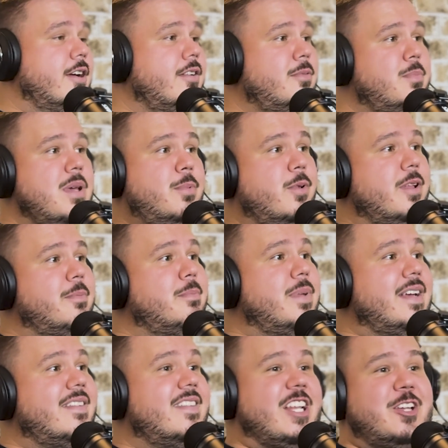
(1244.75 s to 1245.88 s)
There's people in
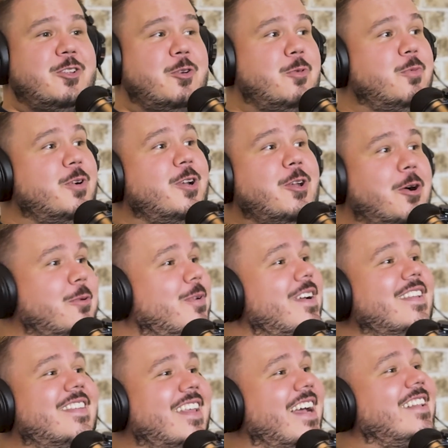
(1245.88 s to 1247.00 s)
big cities who want to know what
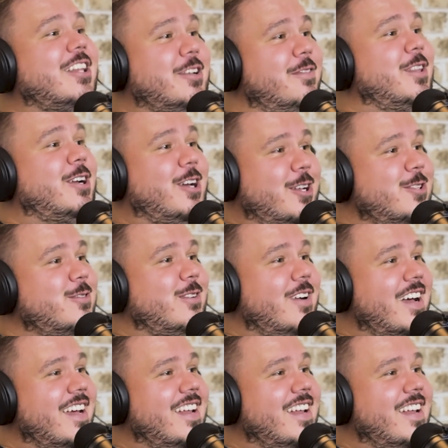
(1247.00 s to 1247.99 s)
it's like to live in the country, right?